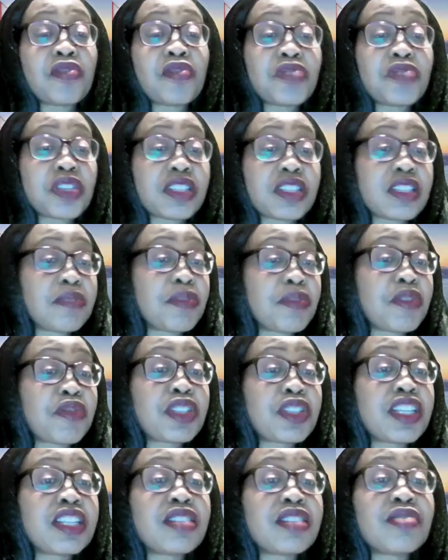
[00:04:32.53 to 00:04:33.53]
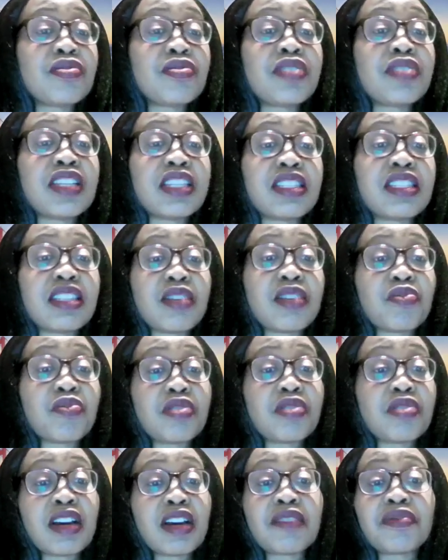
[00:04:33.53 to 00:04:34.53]
Obviously, before they do this, they
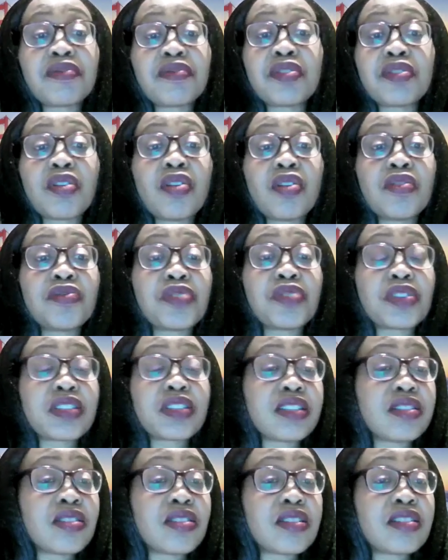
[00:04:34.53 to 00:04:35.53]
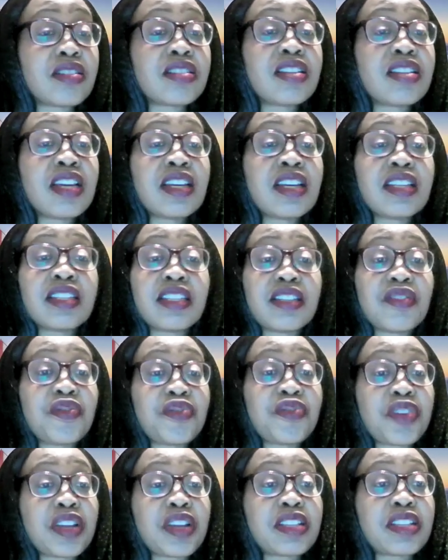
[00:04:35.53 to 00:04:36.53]
will have obviously done
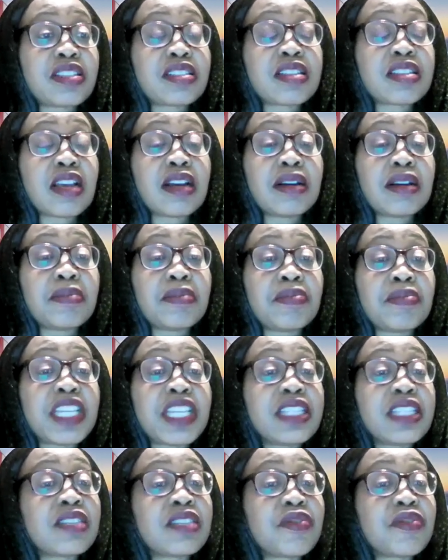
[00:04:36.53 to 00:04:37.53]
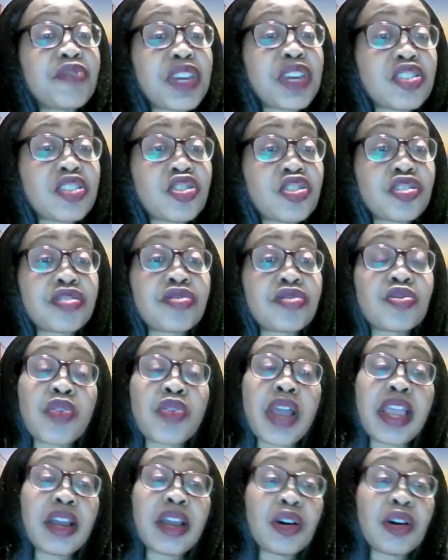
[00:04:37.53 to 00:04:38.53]
different intervention
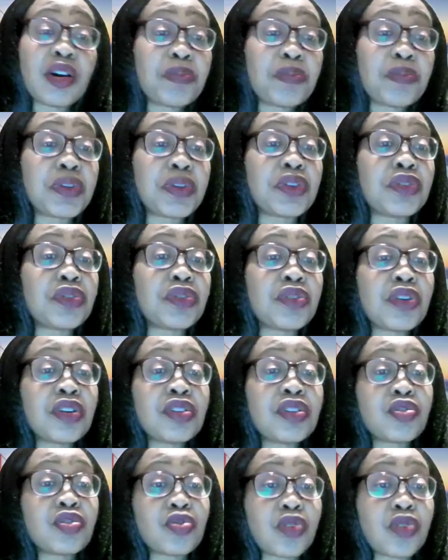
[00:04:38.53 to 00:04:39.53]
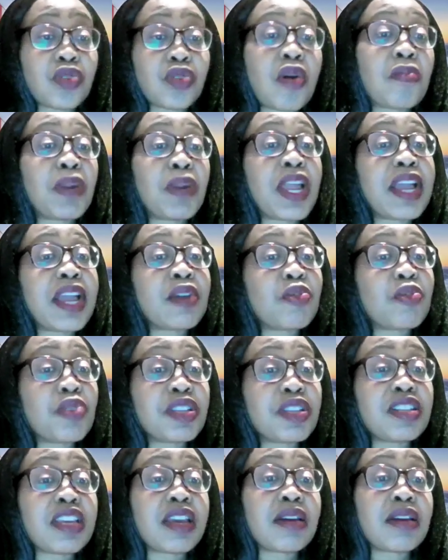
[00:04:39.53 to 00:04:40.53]
to help you to comply
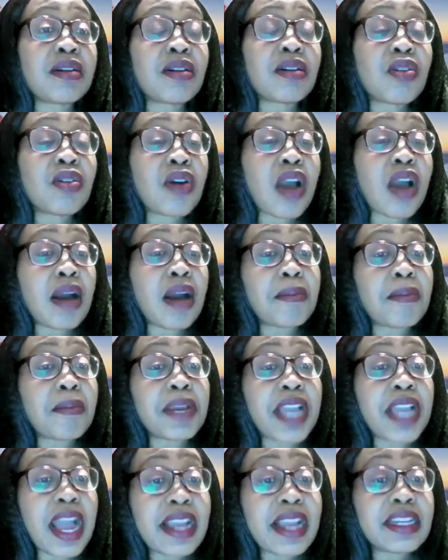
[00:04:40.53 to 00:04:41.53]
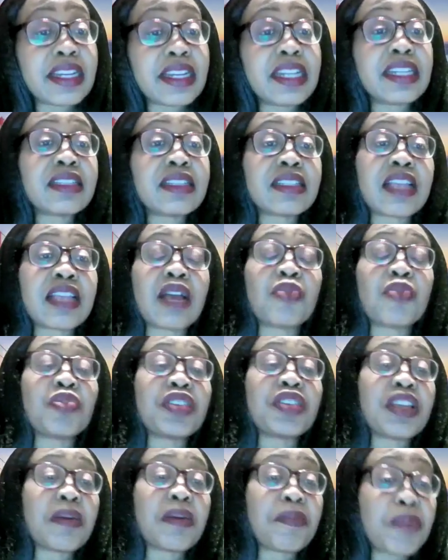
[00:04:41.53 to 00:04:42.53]
with their guidelines and
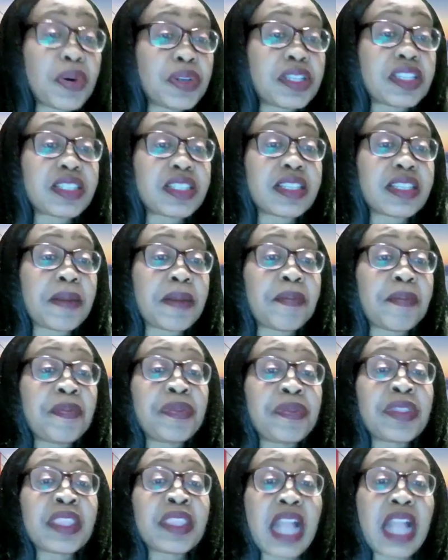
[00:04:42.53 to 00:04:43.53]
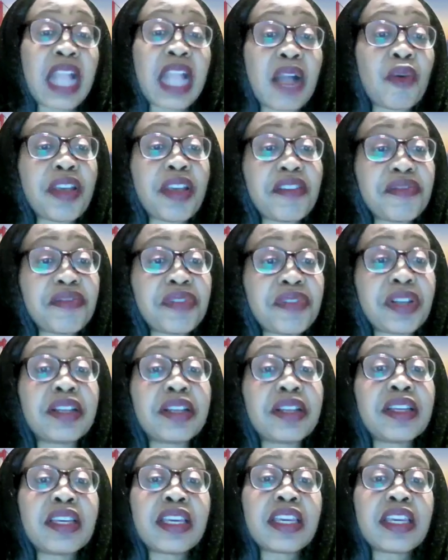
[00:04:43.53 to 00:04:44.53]
with their policy.
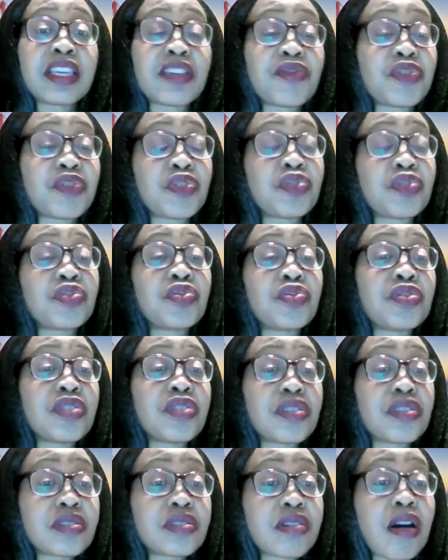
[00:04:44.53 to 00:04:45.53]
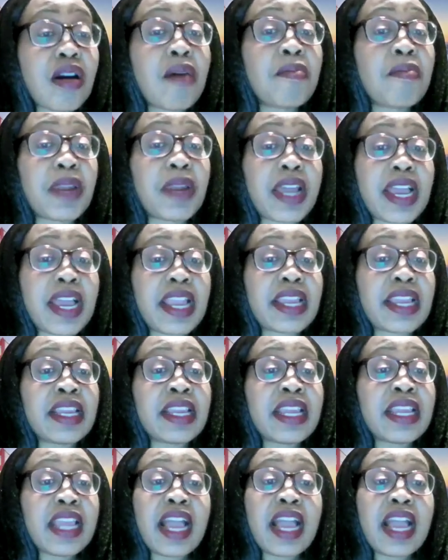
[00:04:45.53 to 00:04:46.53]
However, if you do not comply
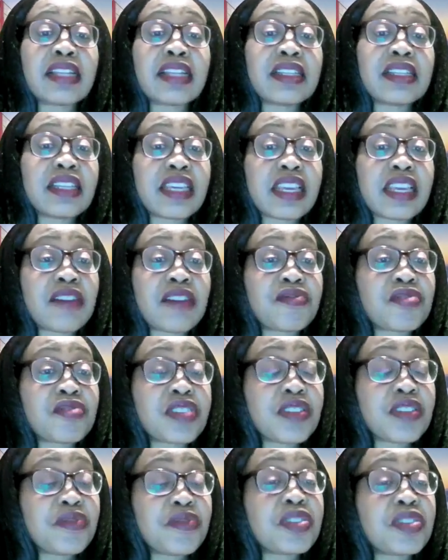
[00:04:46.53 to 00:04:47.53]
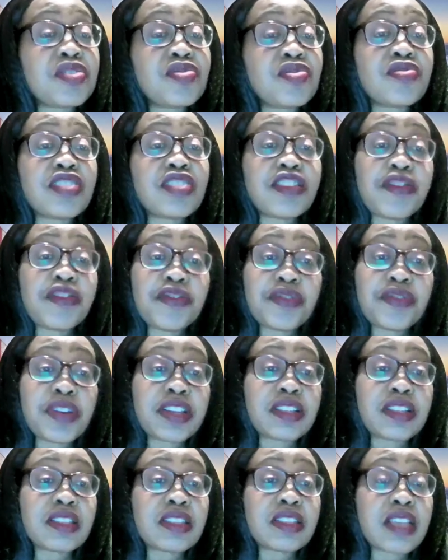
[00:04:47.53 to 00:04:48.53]
and they have given you
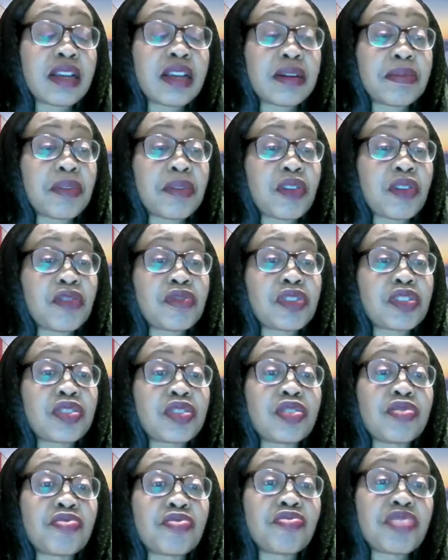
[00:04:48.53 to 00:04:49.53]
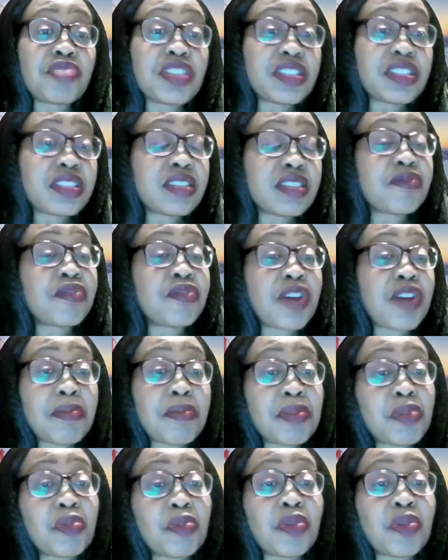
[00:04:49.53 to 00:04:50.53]
different obviously written
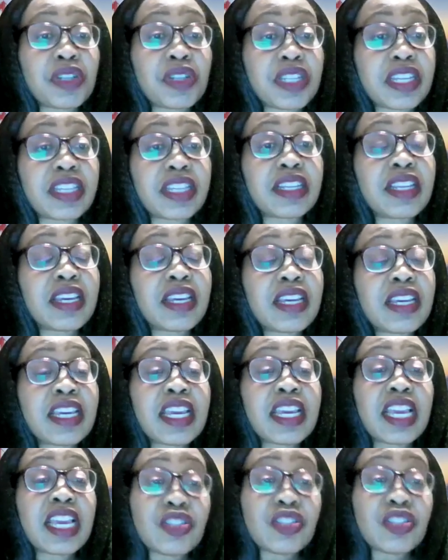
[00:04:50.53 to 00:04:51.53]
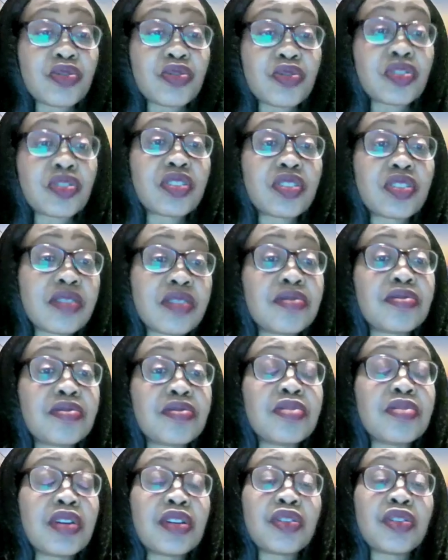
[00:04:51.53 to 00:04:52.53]
verbal warning and you're
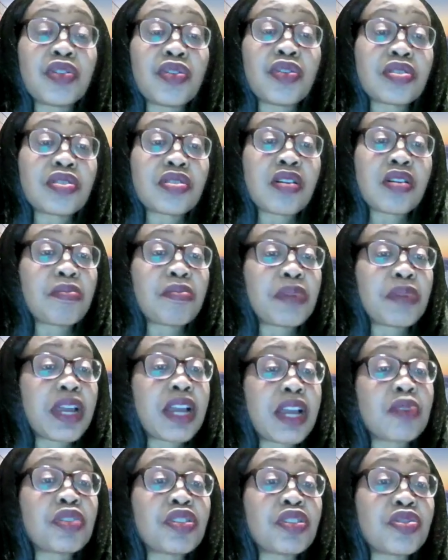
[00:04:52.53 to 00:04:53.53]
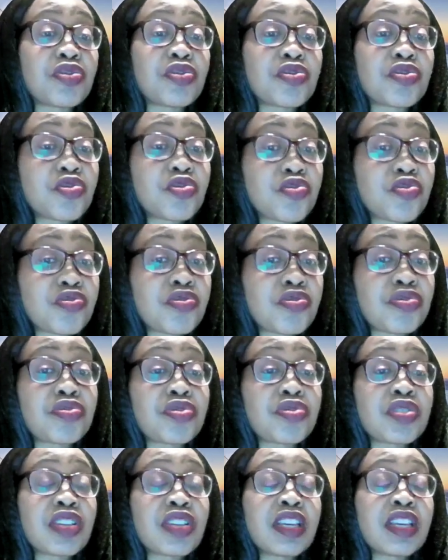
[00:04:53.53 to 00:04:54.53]
still not complying with those
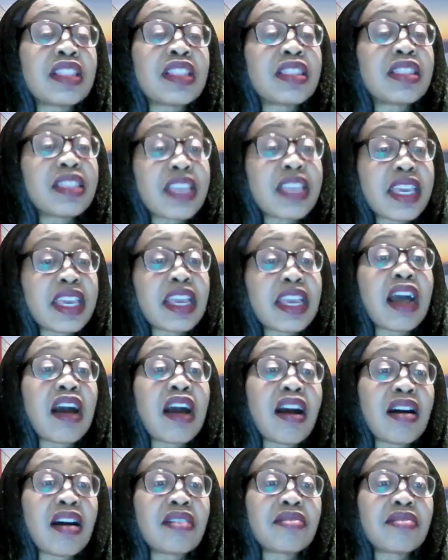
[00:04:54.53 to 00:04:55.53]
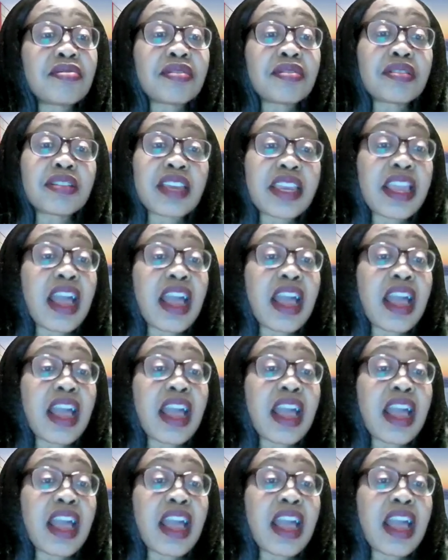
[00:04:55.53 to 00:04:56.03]
rules, they are